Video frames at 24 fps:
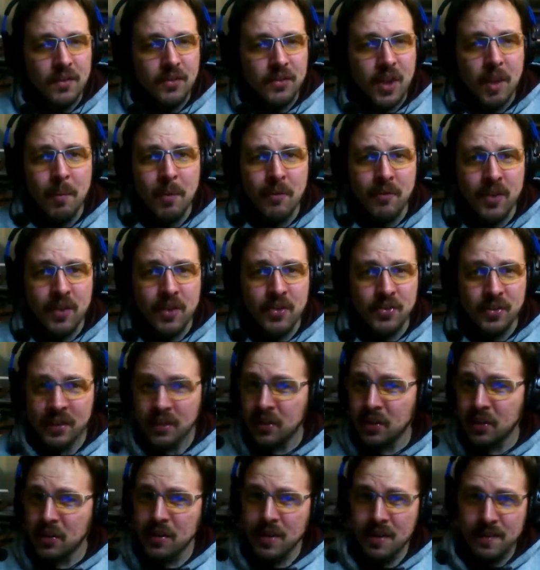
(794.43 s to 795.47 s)
Some of us,
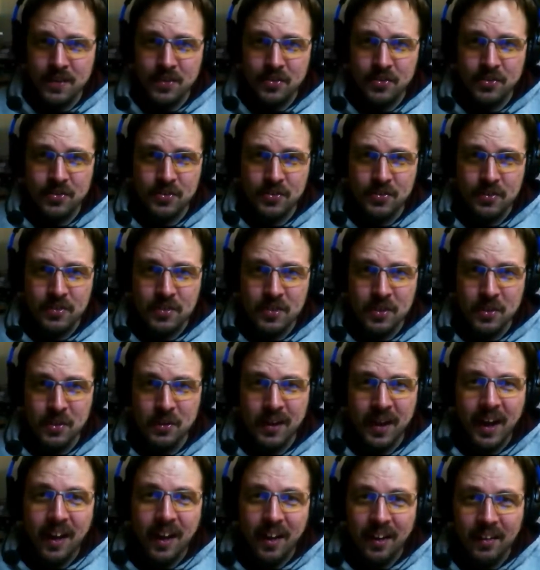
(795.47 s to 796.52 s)
including this new
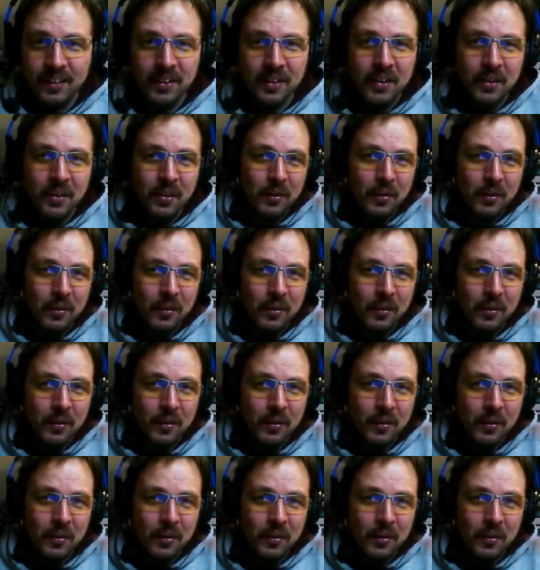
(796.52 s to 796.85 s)
character